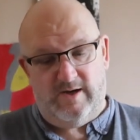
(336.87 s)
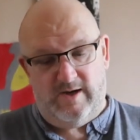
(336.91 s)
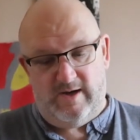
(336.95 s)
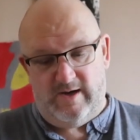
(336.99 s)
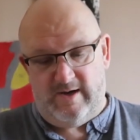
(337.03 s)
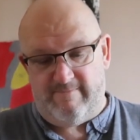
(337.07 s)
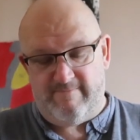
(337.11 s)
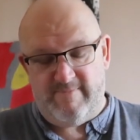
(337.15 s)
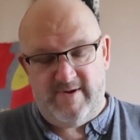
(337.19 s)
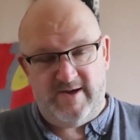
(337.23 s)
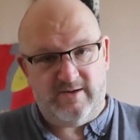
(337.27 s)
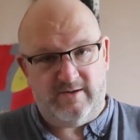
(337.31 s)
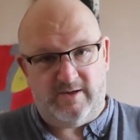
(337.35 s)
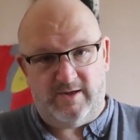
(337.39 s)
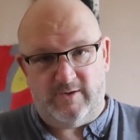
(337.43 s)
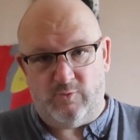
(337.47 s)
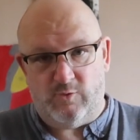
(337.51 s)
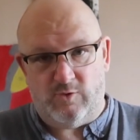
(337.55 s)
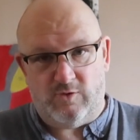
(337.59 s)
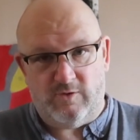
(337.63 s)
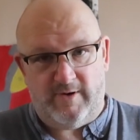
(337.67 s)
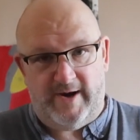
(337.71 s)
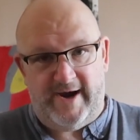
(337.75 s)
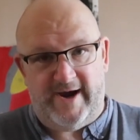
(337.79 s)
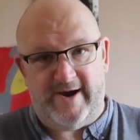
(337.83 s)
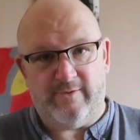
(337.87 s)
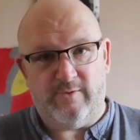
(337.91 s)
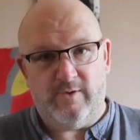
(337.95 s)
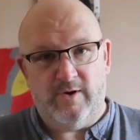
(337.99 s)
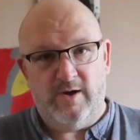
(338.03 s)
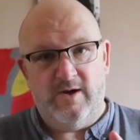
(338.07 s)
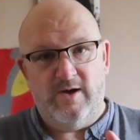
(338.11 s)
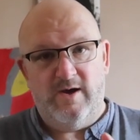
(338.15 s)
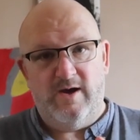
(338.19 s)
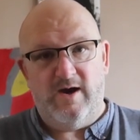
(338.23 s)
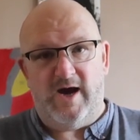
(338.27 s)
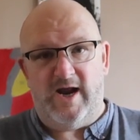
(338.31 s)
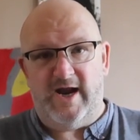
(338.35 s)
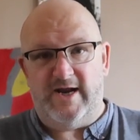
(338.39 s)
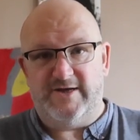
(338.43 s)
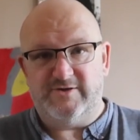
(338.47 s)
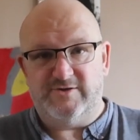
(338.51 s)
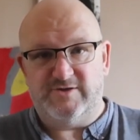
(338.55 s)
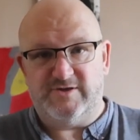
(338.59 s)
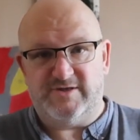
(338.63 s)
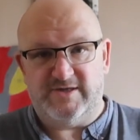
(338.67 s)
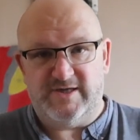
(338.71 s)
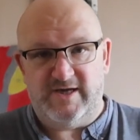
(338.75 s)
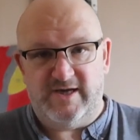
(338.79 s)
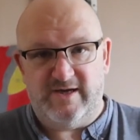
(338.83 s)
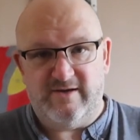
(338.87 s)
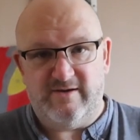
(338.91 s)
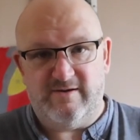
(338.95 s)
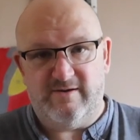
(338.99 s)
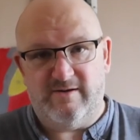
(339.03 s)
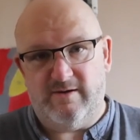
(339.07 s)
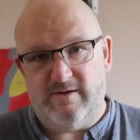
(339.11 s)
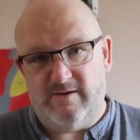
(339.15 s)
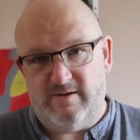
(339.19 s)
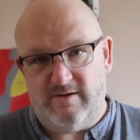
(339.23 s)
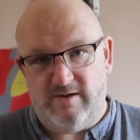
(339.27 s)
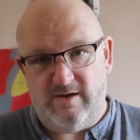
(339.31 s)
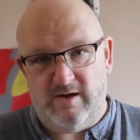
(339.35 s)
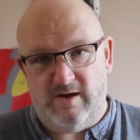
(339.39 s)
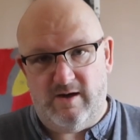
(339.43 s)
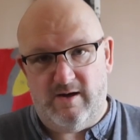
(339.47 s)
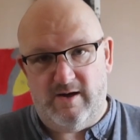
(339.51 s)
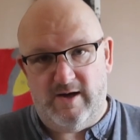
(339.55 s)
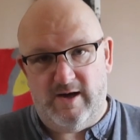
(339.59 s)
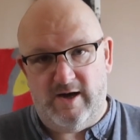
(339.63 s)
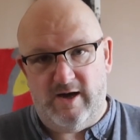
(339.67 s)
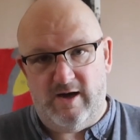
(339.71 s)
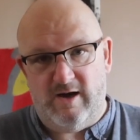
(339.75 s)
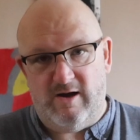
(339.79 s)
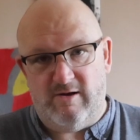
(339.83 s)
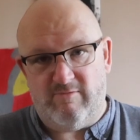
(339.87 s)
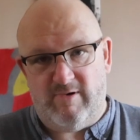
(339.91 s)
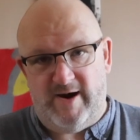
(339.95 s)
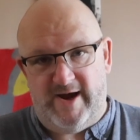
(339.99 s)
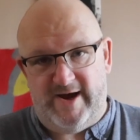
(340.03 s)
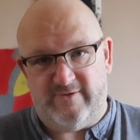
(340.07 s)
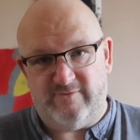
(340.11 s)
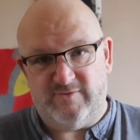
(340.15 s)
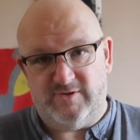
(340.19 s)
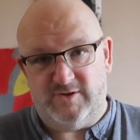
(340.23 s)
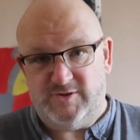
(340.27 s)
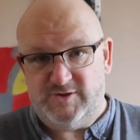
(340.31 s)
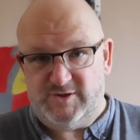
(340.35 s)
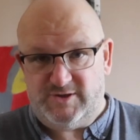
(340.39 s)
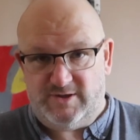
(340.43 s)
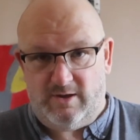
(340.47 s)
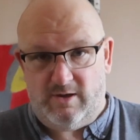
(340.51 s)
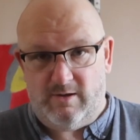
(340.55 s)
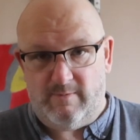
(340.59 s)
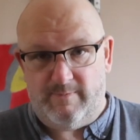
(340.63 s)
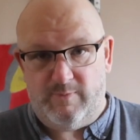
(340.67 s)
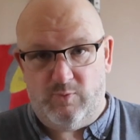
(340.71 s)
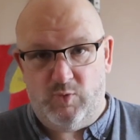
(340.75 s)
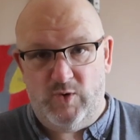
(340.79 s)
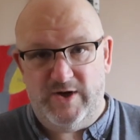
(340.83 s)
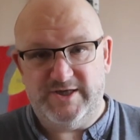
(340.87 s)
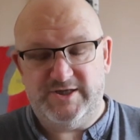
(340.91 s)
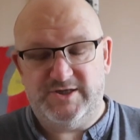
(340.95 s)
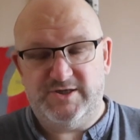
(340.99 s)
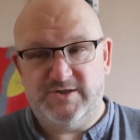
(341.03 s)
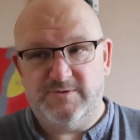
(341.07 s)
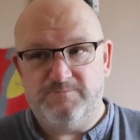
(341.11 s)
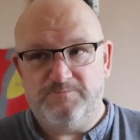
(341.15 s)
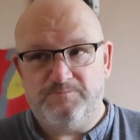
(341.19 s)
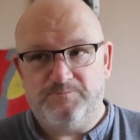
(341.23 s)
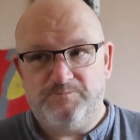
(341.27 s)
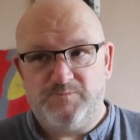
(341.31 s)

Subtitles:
I'm mentally worn out, and I just sit around and slop, which